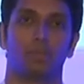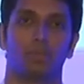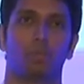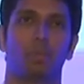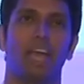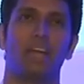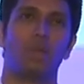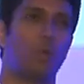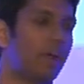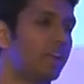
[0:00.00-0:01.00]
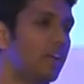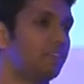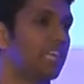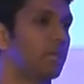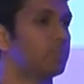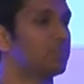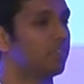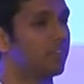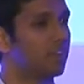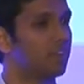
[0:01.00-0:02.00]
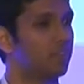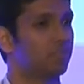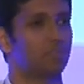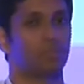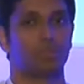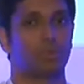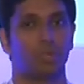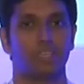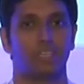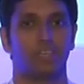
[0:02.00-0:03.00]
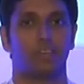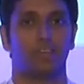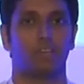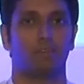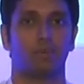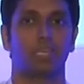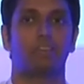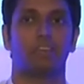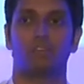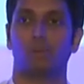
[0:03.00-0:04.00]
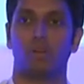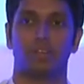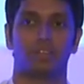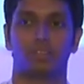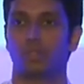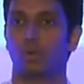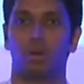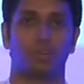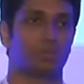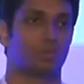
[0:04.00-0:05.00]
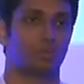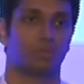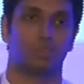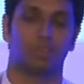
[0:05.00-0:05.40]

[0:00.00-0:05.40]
So we had no idea if the game was difficult, if it was too easy, if we were giving enough coins, so on and so forth.